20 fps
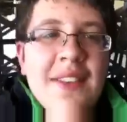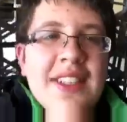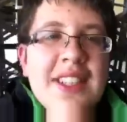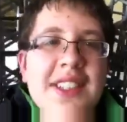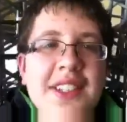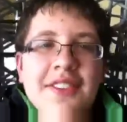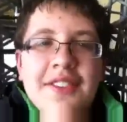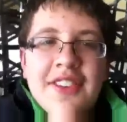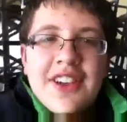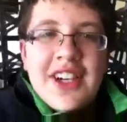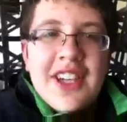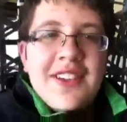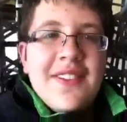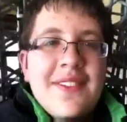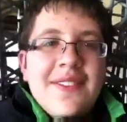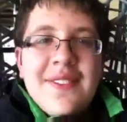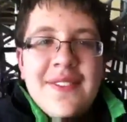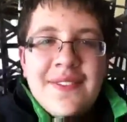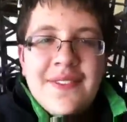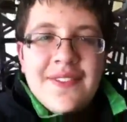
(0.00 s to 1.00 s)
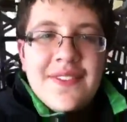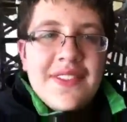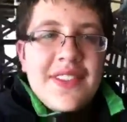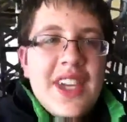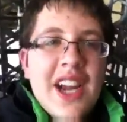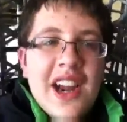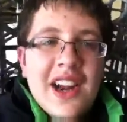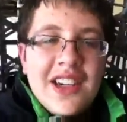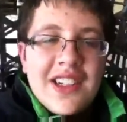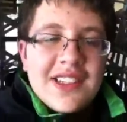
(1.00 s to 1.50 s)
But these are fun.
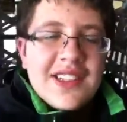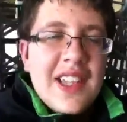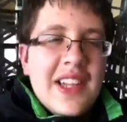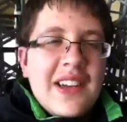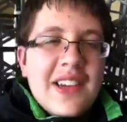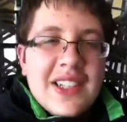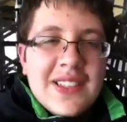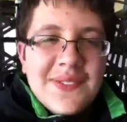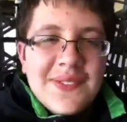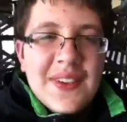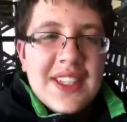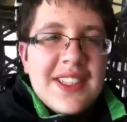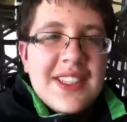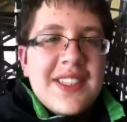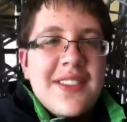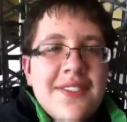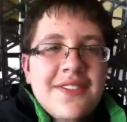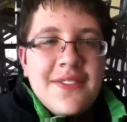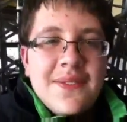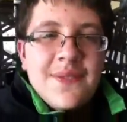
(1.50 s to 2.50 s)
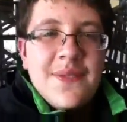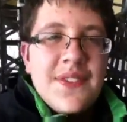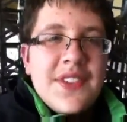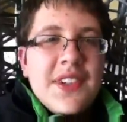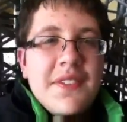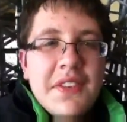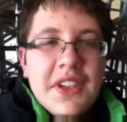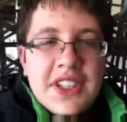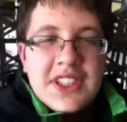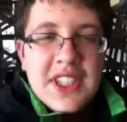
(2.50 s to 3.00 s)
Chairs that are expensive.
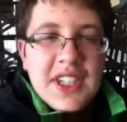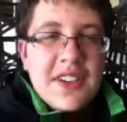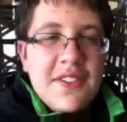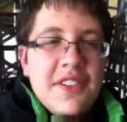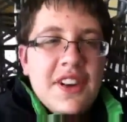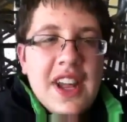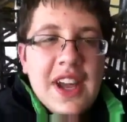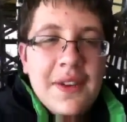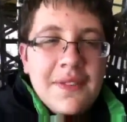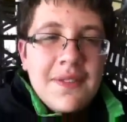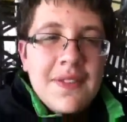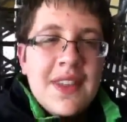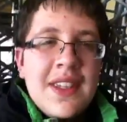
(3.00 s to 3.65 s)
So I'm going to set it for now.